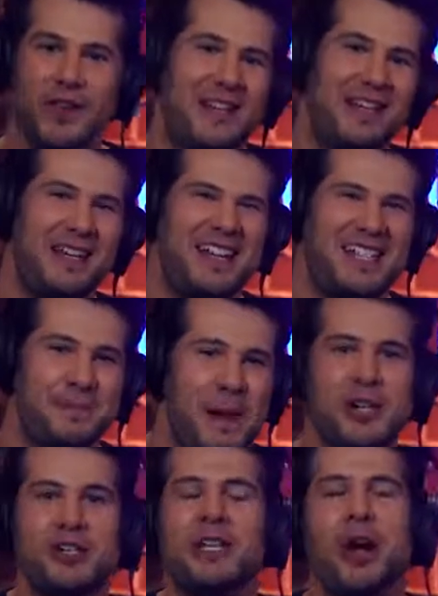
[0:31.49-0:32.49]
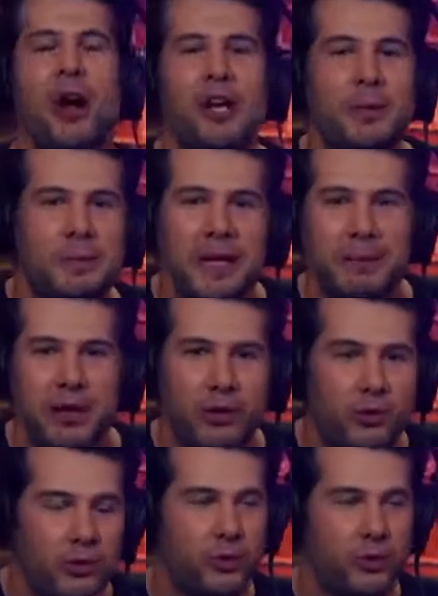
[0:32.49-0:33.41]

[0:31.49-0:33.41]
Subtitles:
find it especially hard to play by their own